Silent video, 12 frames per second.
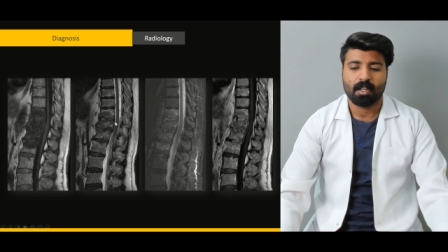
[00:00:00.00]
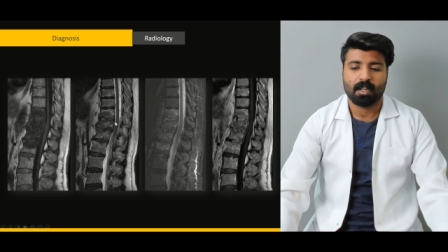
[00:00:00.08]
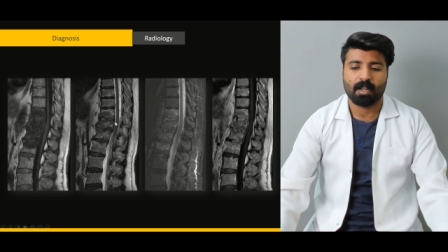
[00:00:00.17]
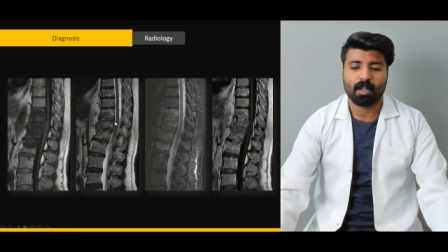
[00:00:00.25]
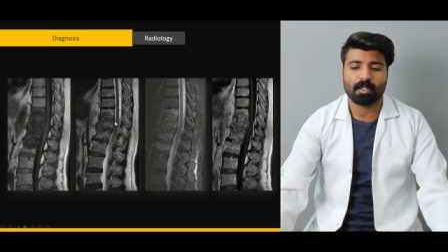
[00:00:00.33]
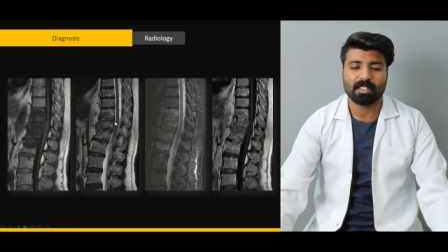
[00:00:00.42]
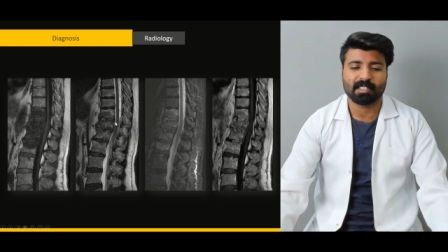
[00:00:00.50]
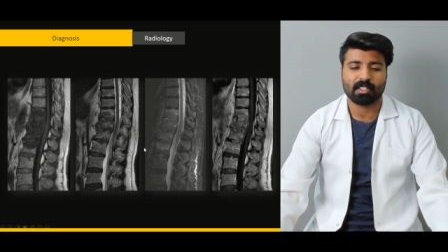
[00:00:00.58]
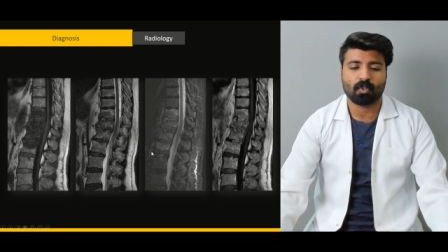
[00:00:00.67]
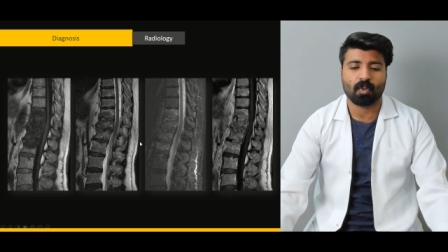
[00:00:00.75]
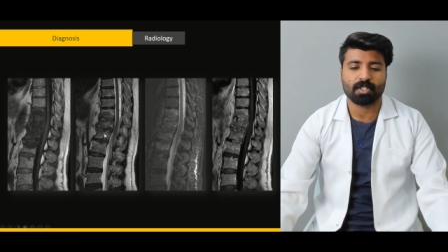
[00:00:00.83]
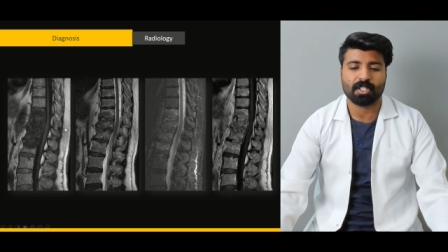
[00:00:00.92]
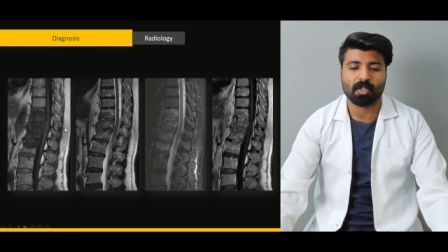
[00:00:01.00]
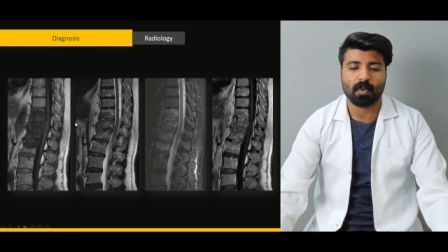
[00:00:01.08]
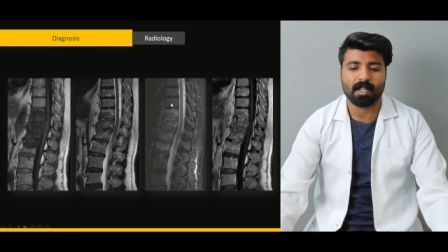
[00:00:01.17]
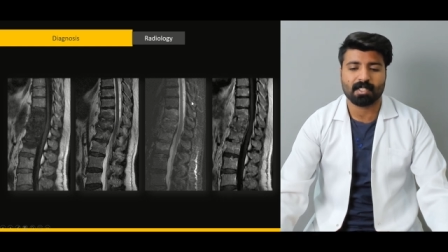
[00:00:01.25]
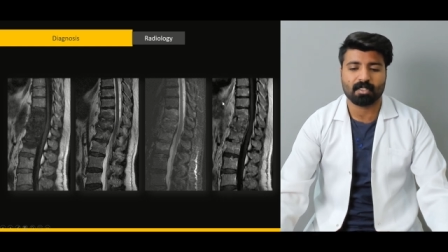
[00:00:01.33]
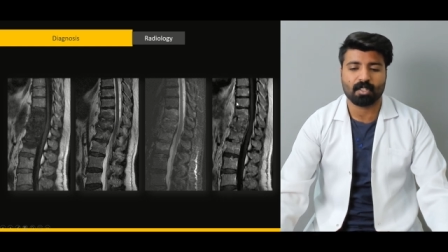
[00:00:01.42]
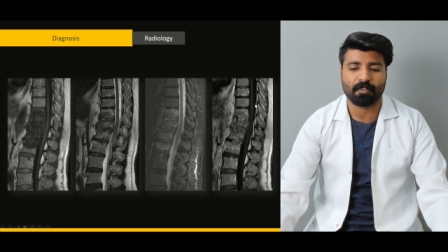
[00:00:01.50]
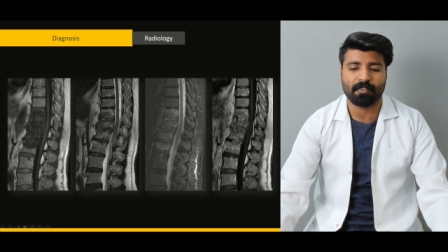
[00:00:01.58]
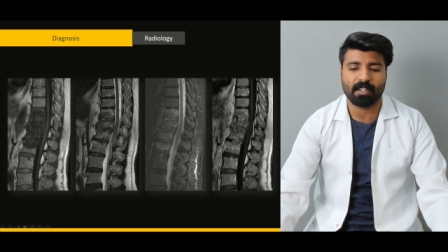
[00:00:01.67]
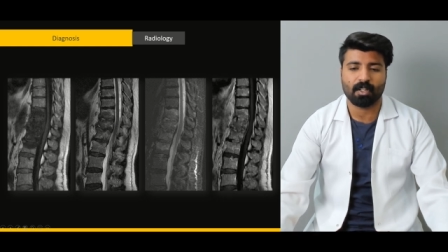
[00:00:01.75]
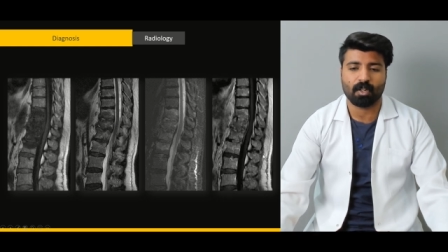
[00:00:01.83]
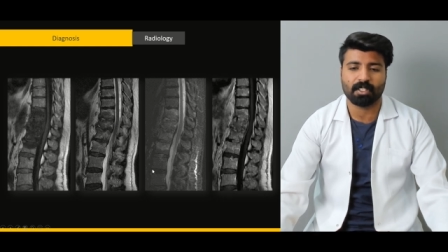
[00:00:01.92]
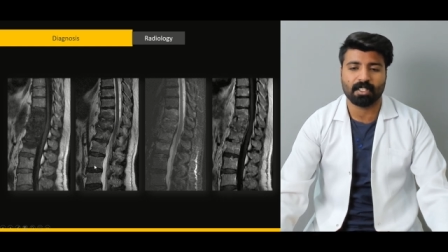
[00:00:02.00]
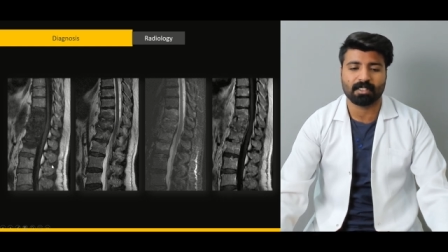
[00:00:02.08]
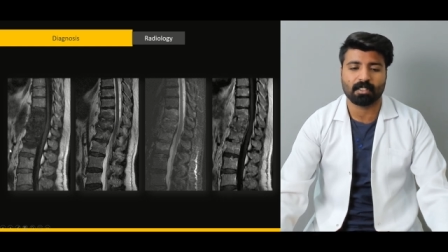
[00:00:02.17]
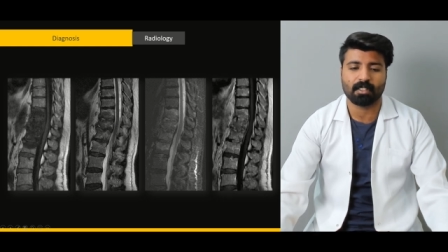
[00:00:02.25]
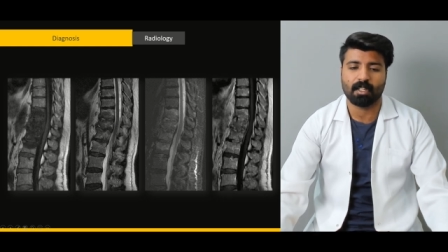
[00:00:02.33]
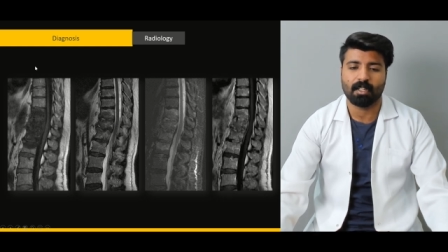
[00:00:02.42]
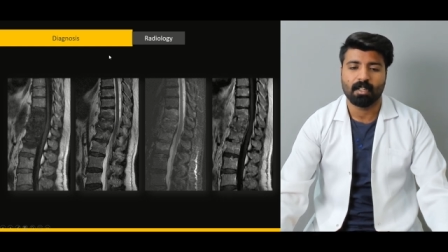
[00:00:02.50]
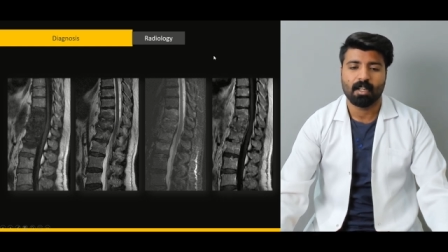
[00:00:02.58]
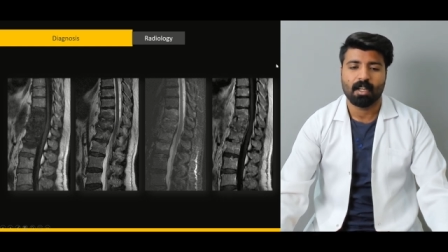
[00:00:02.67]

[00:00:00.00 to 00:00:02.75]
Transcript: Now these are the consequences of it. Now these are the